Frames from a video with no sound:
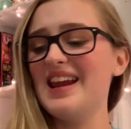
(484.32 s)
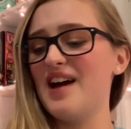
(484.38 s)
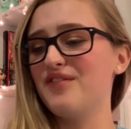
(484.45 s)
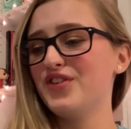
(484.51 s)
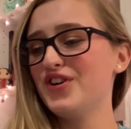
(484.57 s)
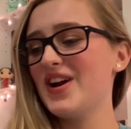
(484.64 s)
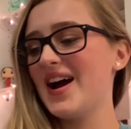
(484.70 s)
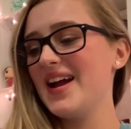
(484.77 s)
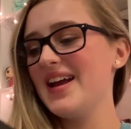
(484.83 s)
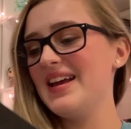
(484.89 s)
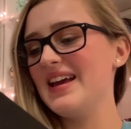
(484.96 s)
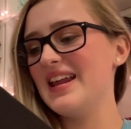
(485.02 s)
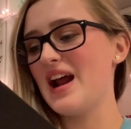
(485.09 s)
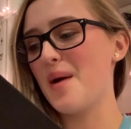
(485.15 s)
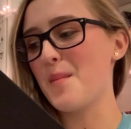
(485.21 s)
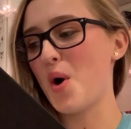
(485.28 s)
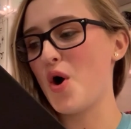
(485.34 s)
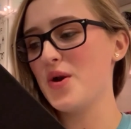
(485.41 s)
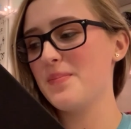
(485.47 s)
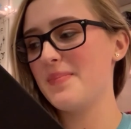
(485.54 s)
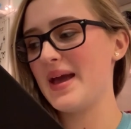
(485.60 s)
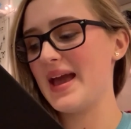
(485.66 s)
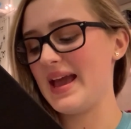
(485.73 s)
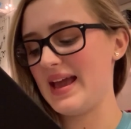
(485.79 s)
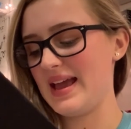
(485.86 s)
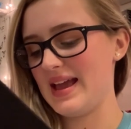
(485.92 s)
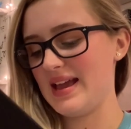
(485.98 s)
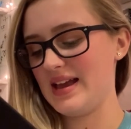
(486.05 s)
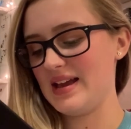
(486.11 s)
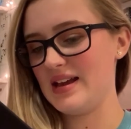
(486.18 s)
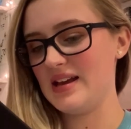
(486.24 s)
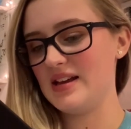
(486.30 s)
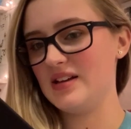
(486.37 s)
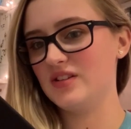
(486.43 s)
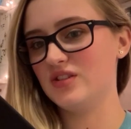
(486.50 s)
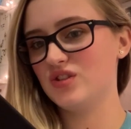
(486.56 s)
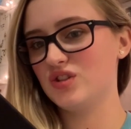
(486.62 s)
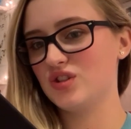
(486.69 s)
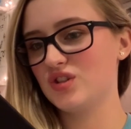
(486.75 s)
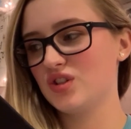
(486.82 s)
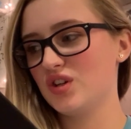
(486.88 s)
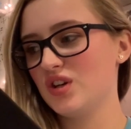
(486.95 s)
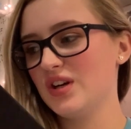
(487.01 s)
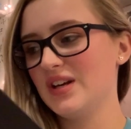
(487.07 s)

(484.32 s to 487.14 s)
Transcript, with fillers: Nevernight, and I'm on page